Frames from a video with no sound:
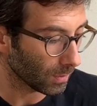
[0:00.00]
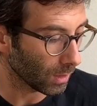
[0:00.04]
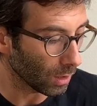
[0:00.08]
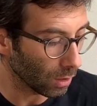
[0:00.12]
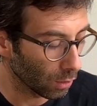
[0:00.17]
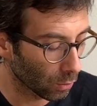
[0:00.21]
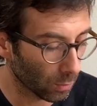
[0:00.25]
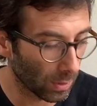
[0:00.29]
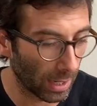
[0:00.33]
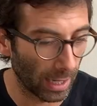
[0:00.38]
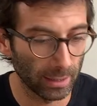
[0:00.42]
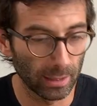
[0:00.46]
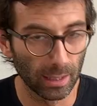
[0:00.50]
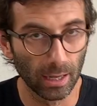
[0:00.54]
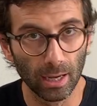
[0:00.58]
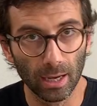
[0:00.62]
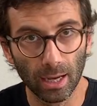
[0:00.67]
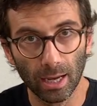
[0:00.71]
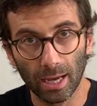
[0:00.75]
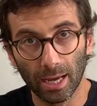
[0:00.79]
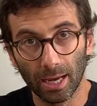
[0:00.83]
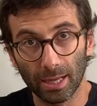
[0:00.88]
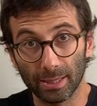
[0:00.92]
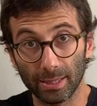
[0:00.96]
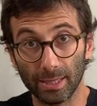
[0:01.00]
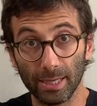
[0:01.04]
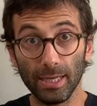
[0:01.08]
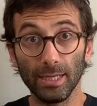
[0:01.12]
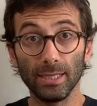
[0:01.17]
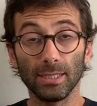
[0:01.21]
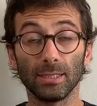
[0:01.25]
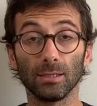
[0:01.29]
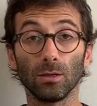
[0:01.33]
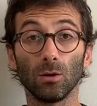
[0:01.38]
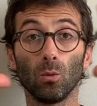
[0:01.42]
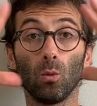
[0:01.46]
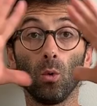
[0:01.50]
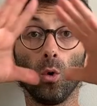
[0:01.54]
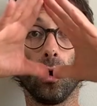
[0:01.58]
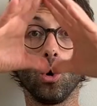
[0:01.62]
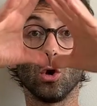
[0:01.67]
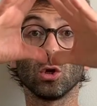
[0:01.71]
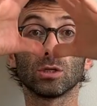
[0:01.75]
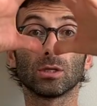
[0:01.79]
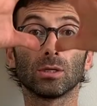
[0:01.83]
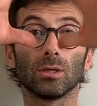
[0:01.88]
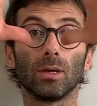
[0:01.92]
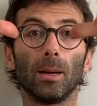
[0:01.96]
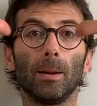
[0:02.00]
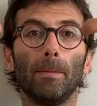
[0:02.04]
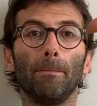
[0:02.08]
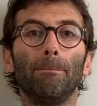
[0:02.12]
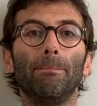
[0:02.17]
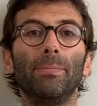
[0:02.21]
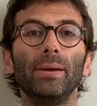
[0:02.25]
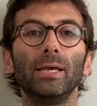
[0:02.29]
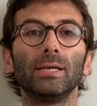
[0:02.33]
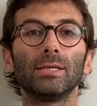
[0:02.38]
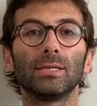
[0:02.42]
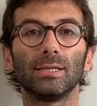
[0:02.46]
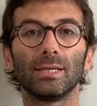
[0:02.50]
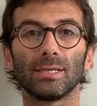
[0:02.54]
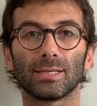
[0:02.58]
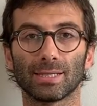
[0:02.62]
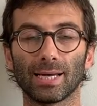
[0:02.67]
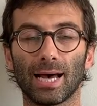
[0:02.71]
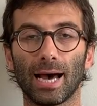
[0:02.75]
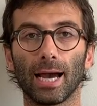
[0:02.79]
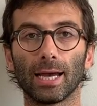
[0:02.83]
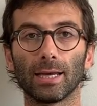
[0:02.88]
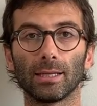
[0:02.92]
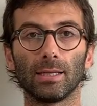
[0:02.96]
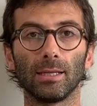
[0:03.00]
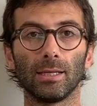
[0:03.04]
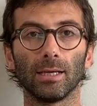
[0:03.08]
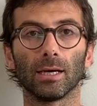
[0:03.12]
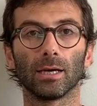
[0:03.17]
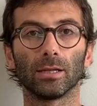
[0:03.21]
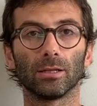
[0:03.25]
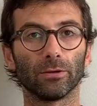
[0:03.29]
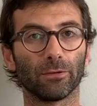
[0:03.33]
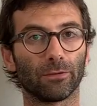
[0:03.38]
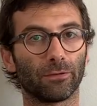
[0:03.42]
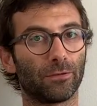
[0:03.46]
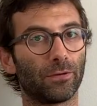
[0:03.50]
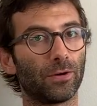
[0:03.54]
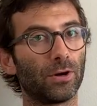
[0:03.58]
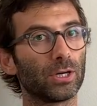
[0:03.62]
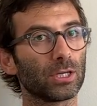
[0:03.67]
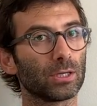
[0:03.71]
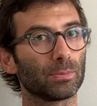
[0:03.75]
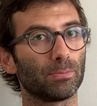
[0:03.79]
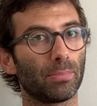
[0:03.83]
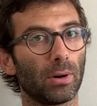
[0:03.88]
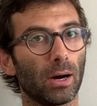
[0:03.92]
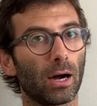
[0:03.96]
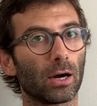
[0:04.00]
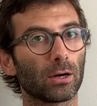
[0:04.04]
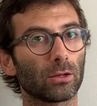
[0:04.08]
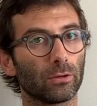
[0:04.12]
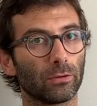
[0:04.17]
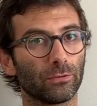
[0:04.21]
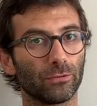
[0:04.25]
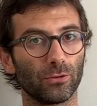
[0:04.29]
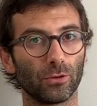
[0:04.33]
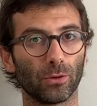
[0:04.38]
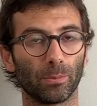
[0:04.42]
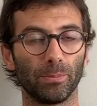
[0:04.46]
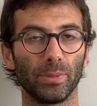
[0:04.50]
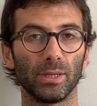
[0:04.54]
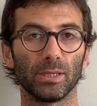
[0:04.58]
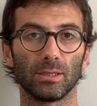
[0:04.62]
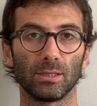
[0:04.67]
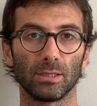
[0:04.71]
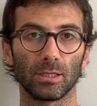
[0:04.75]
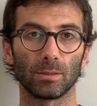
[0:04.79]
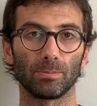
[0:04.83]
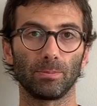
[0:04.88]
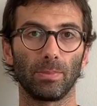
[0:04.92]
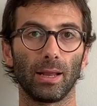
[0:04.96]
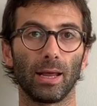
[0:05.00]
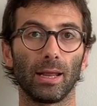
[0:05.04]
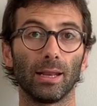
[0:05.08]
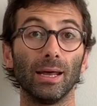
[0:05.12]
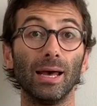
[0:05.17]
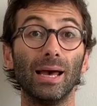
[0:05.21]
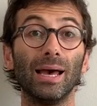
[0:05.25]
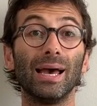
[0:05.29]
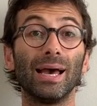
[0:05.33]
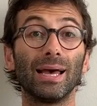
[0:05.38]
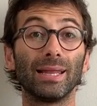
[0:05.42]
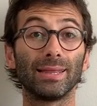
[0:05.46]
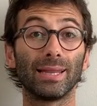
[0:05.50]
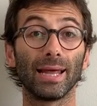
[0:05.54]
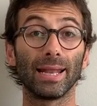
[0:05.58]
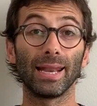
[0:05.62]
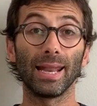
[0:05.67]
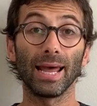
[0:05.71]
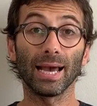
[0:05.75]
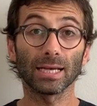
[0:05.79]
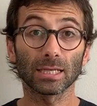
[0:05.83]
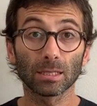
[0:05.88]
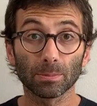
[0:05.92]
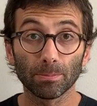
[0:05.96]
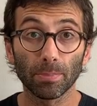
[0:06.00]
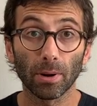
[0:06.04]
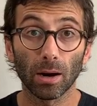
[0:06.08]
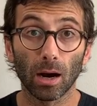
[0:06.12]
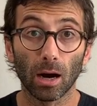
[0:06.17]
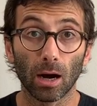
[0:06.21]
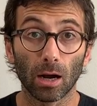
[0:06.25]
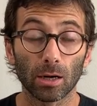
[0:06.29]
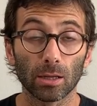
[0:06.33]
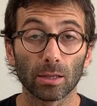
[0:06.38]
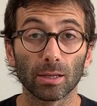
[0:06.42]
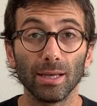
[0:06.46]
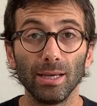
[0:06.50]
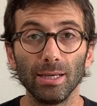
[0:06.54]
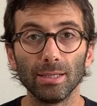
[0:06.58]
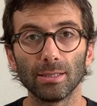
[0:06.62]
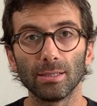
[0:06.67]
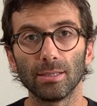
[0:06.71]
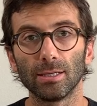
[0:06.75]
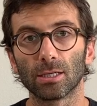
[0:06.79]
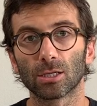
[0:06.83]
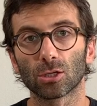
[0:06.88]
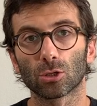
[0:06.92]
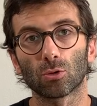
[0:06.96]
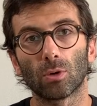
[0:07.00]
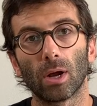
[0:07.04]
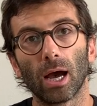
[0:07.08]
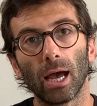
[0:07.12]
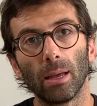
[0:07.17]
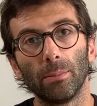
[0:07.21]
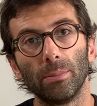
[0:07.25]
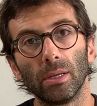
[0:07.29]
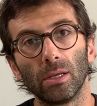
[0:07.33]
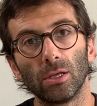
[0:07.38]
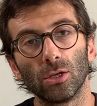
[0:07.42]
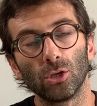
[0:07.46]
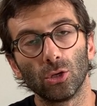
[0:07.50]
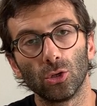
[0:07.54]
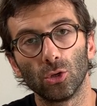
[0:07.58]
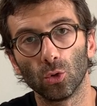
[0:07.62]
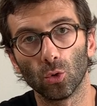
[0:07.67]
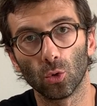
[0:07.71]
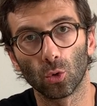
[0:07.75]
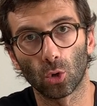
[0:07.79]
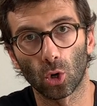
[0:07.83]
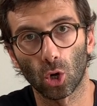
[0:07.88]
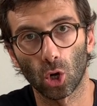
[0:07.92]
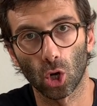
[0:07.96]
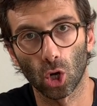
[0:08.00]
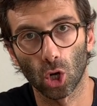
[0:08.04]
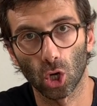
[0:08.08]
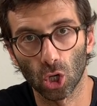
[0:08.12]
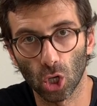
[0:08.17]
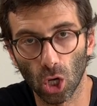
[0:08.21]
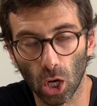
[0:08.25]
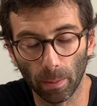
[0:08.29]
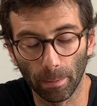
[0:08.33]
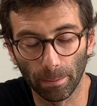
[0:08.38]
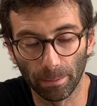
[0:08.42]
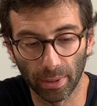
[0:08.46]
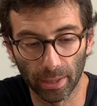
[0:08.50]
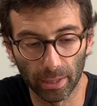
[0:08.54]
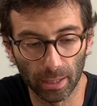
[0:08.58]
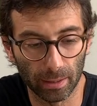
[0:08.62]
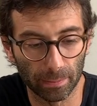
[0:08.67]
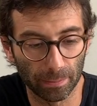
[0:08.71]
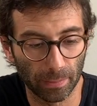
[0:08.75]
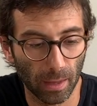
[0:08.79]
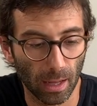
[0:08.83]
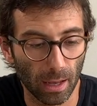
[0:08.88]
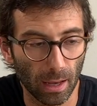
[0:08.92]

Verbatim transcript: All right. This was business idea, the first part of your business plan. The next part is describing your company.